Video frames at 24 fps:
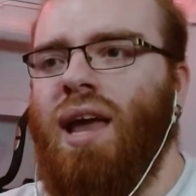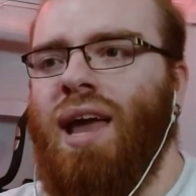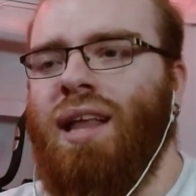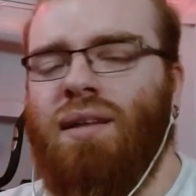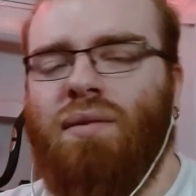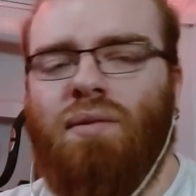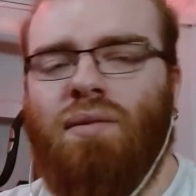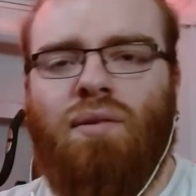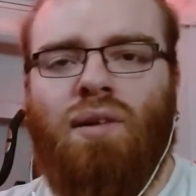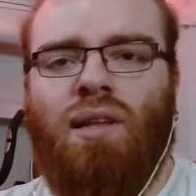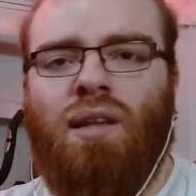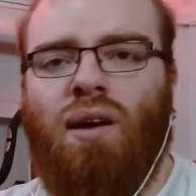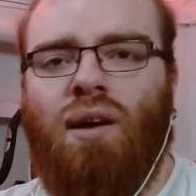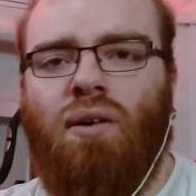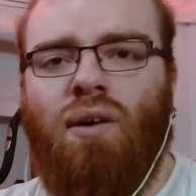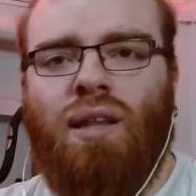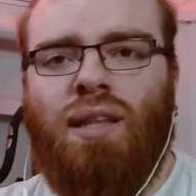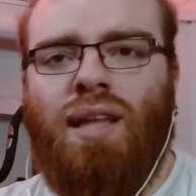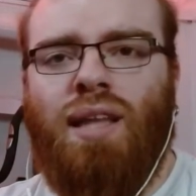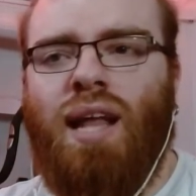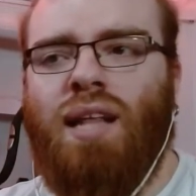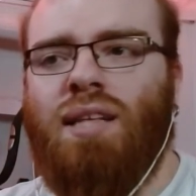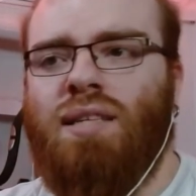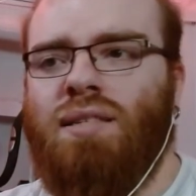and
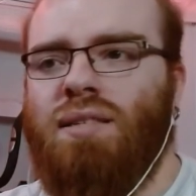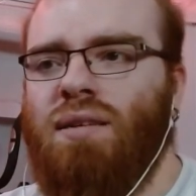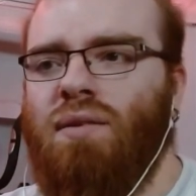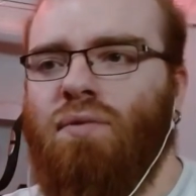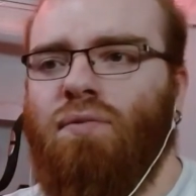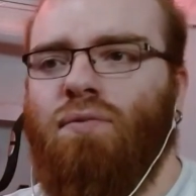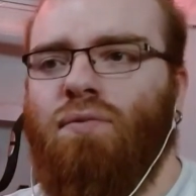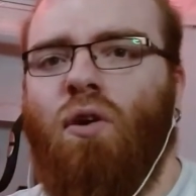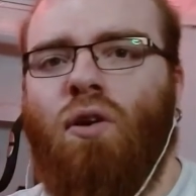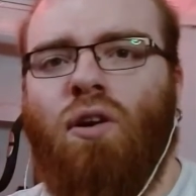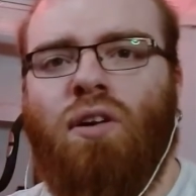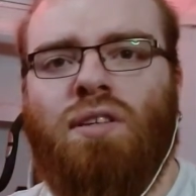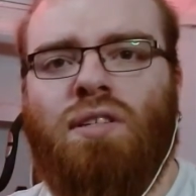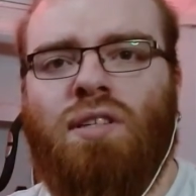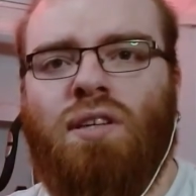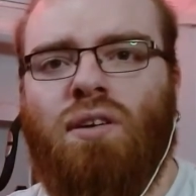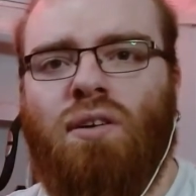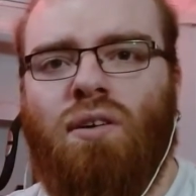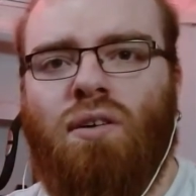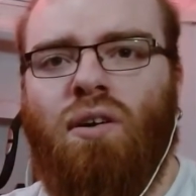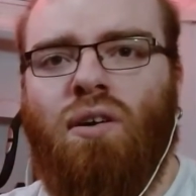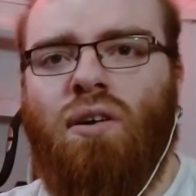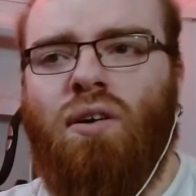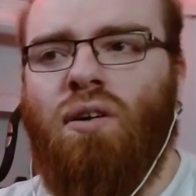that's
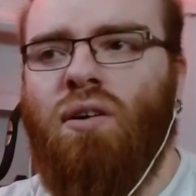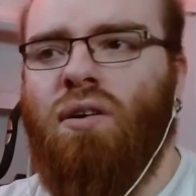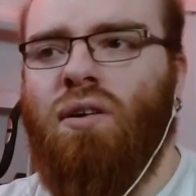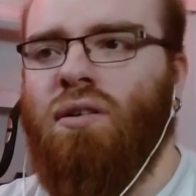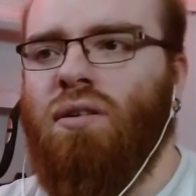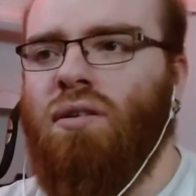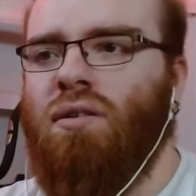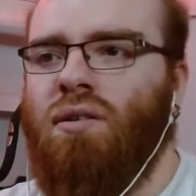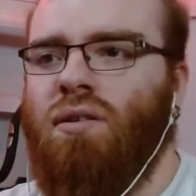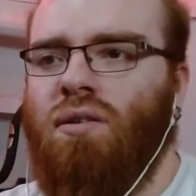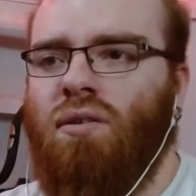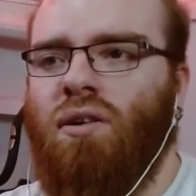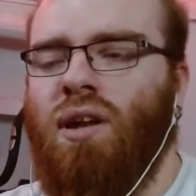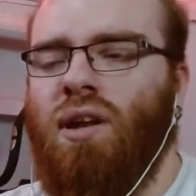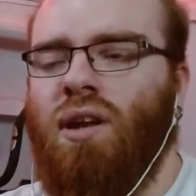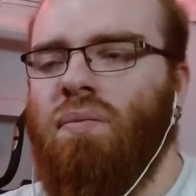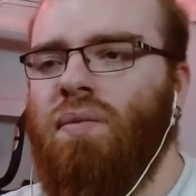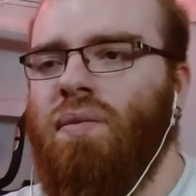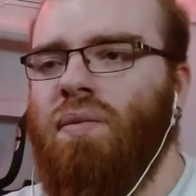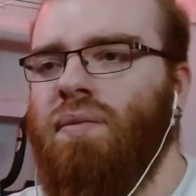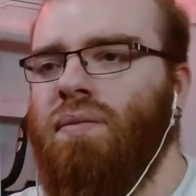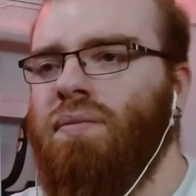focusing on him.